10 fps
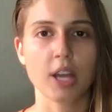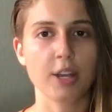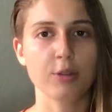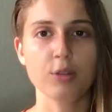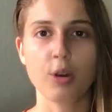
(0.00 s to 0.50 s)

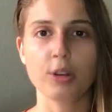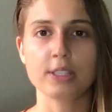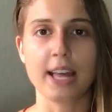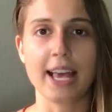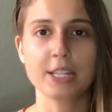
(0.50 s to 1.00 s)
And you
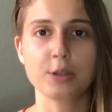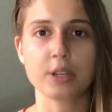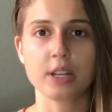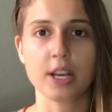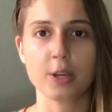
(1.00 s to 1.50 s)
notice that as you
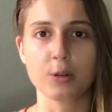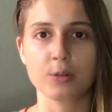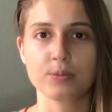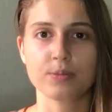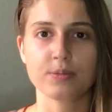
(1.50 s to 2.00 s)

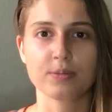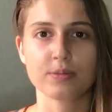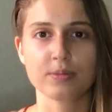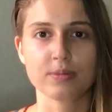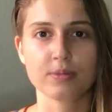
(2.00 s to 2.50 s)
inhale,
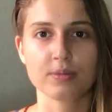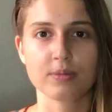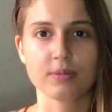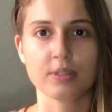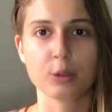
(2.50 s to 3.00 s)

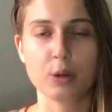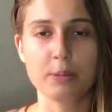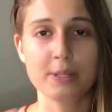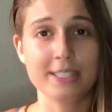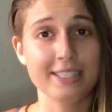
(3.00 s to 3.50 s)
the
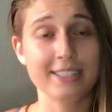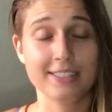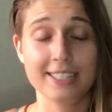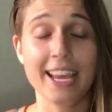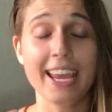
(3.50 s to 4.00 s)
ribs
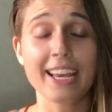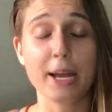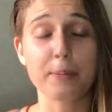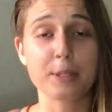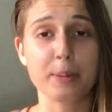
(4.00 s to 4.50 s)

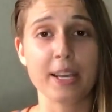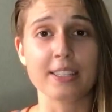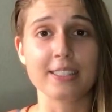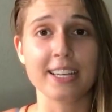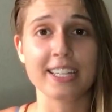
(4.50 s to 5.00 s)
take up
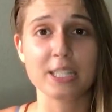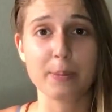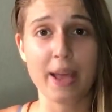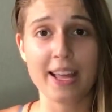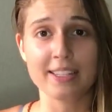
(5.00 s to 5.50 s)
space, they
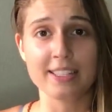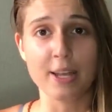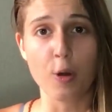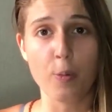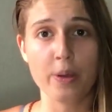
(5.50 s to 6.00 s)
expand,
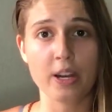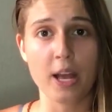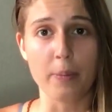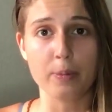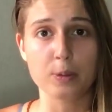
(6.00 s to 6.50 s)
they open
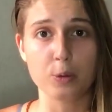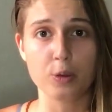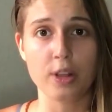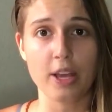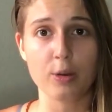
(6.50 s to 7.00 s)
up
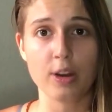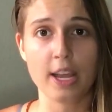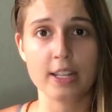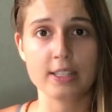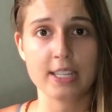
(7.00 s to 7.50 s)
so that your
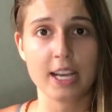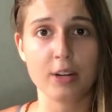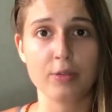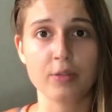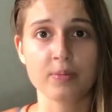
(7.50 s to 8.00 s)
hands kind
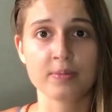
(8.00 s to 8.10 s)
of